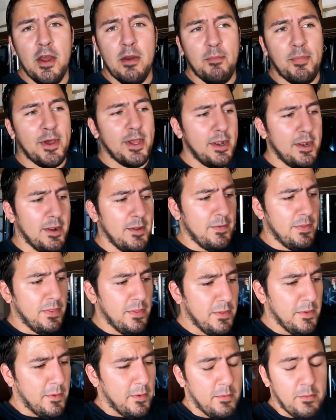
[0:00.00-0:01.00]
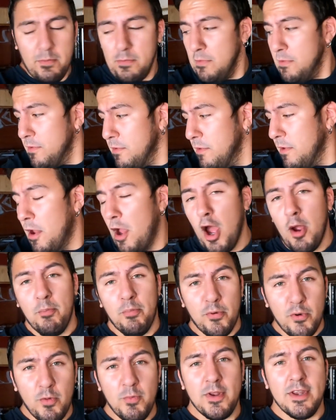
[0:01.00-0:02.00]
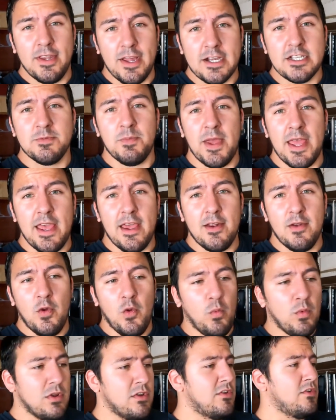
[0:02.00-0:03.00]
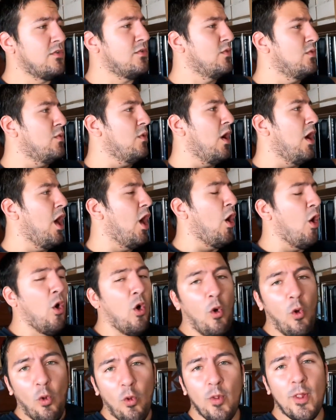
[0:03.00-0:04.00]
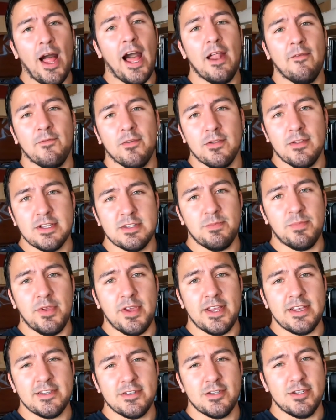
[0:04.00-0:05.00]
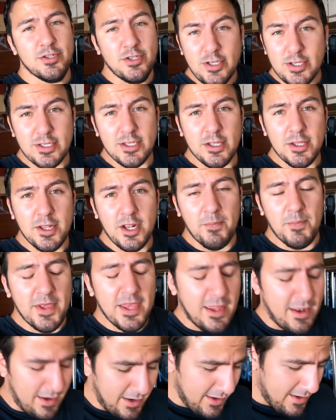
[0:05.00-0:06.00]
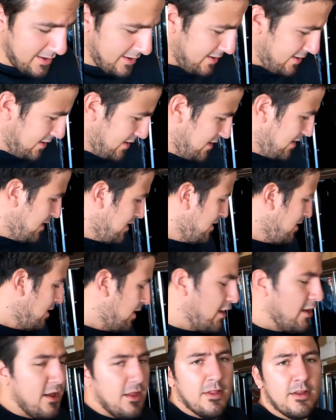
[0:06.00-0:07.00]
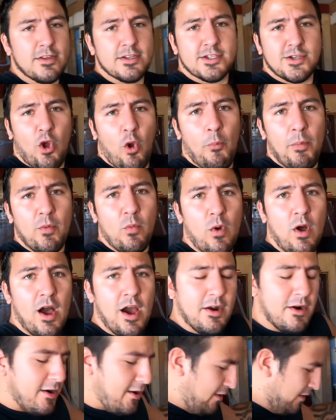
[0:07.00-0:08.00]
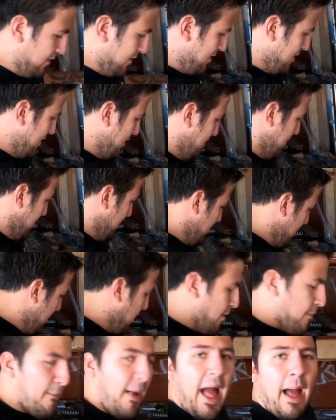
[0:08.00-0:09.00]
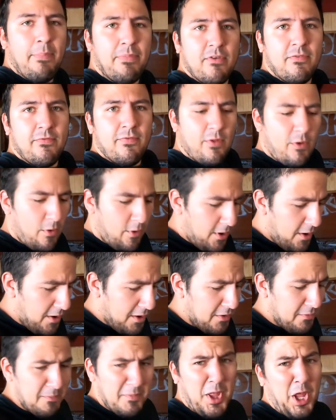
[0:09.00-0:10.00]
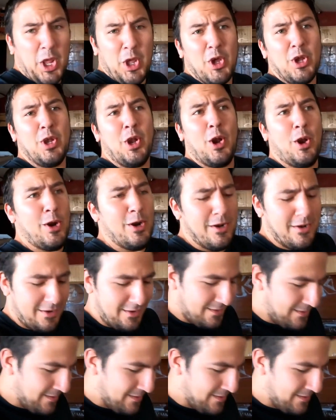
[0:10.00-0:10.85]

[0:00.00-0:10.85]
but a broom and dustpan would do a whole lot for this place. Just a little bit. A little soap and water, mop the floor, couldn't hurt.